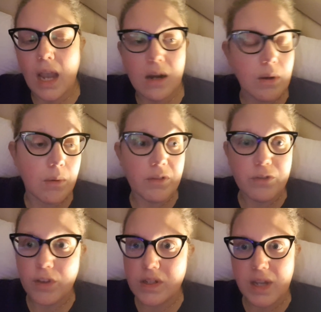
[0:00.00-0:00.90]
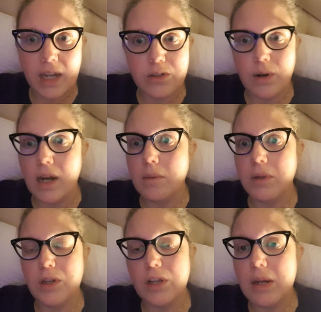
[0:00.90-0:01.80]
anyway, I went for this x-ray, and I
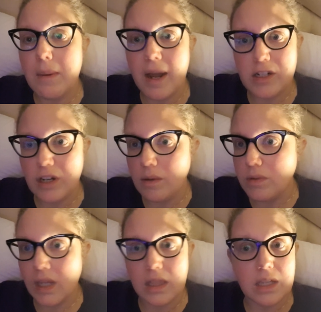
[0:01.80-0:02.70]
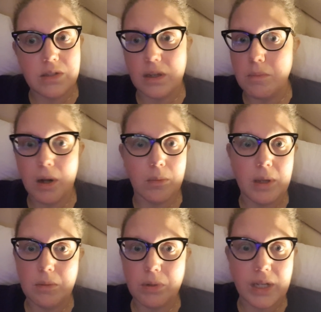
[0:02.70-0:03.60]
mean, you can imagine, I was like, this thing better
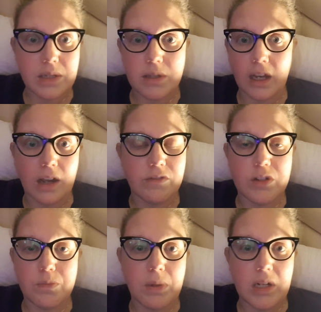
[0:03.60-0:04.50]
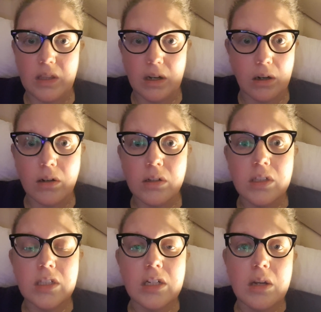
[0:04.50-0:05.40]
be in place. Like, I've just been in there
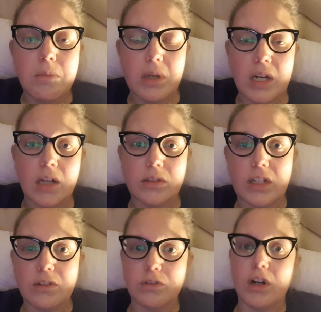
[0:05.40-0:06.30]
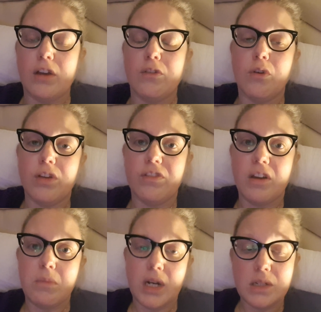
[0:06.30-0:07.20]
being held down for like
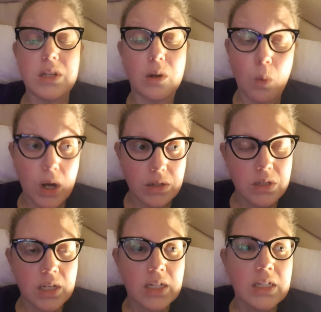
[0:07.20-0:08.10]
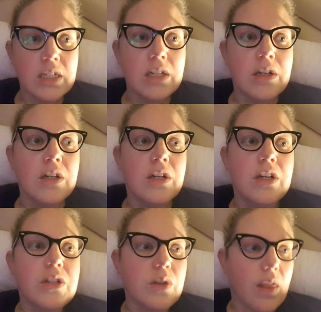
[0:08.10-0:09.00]
45 minutes, and it was.
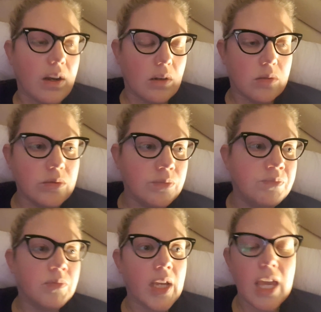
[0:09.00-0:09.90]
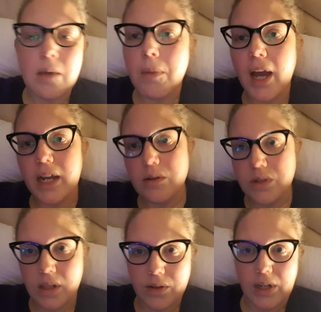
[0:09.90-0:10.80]
So then I came back, I was
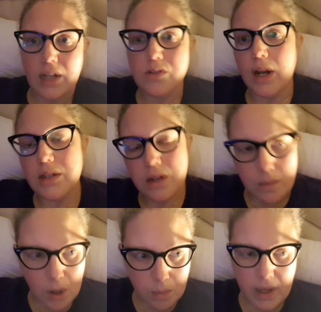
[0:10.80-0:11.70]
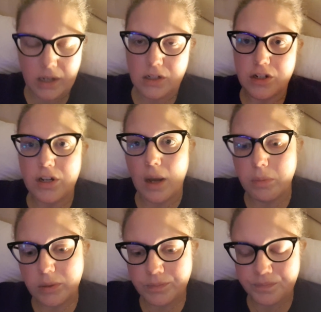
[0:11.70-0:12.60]
allowed to get dressed. I'm all bandaged up.